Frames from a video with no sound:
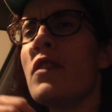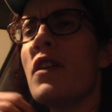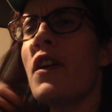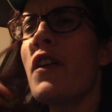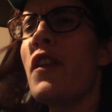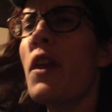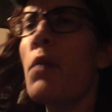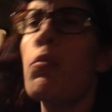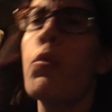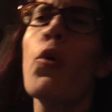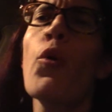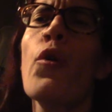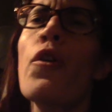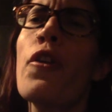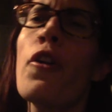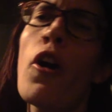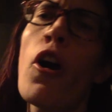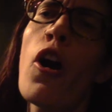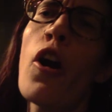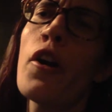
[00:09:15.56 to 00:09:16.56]
they pour
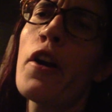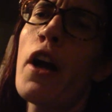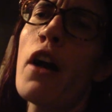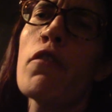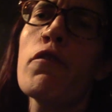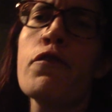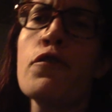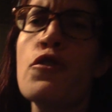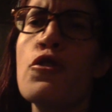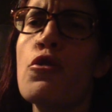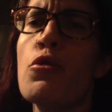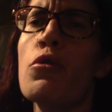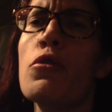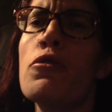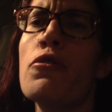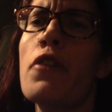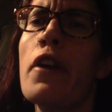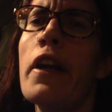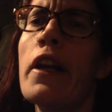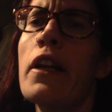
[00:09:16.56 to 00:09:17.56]
their heart out for
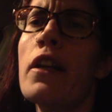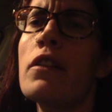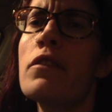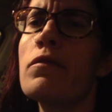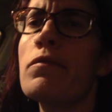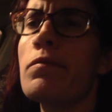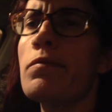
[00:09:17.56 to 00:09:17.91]
children.